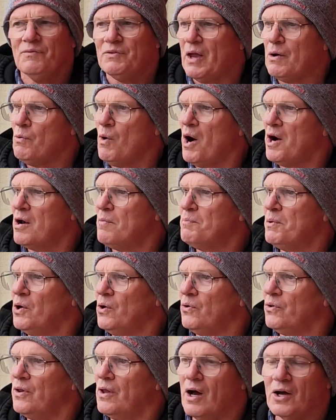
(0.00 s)
They wanted to
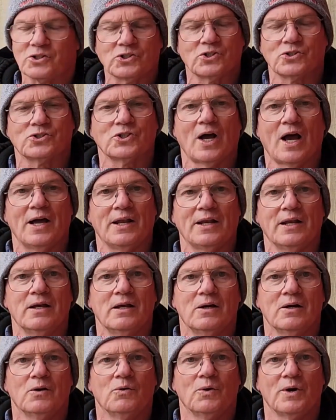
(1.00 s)
build a society
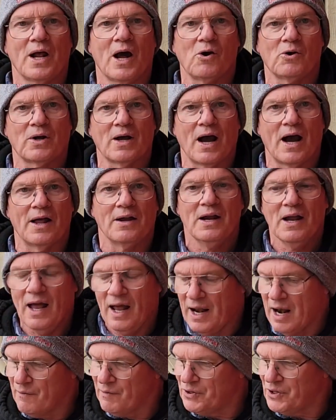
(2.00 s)
without God.
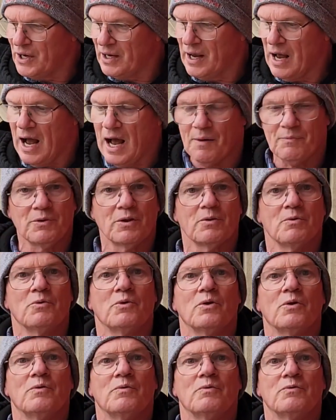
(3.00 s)
And everything got
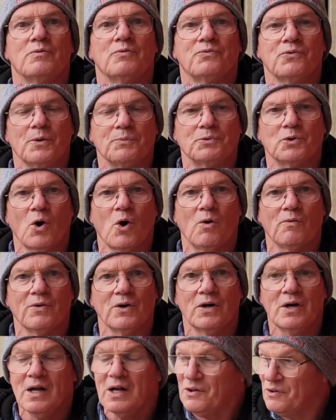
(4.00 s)
flipped
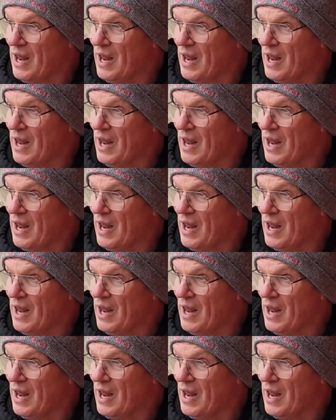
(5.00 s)
over.